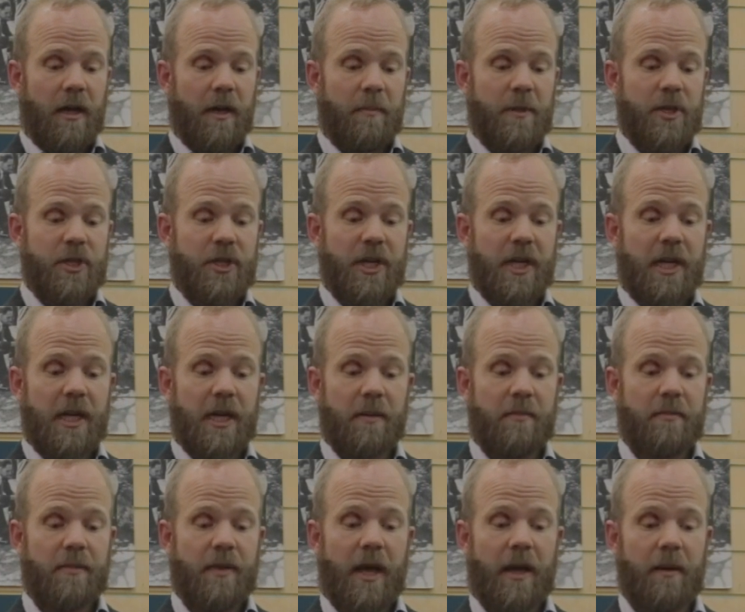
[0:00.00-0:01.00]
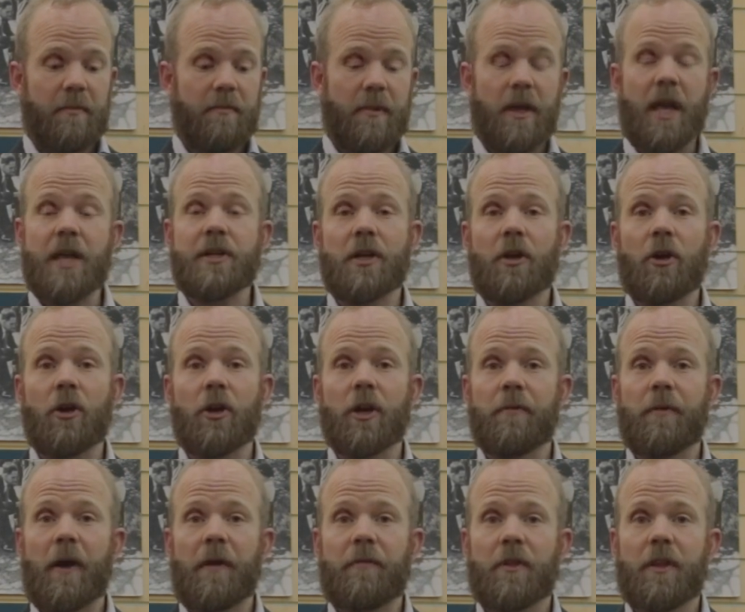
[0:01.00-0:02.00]
machine that isn't heard
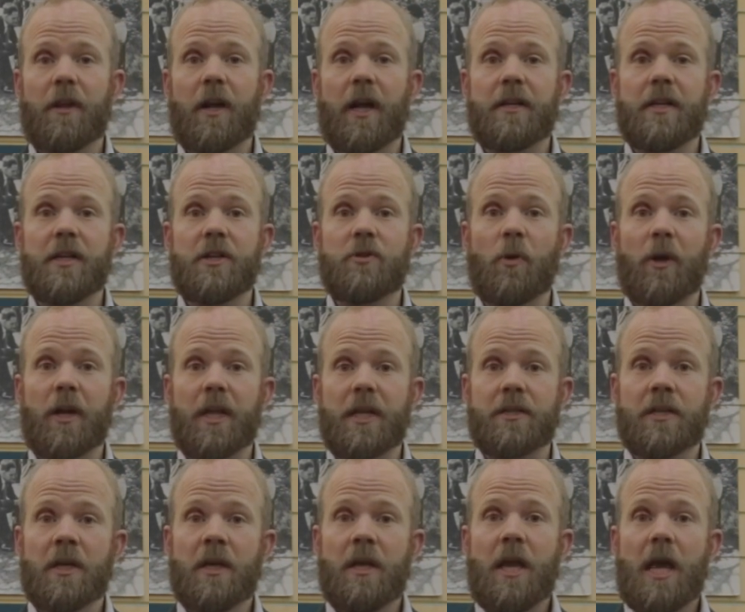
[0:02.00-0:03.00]
of after the 1920s,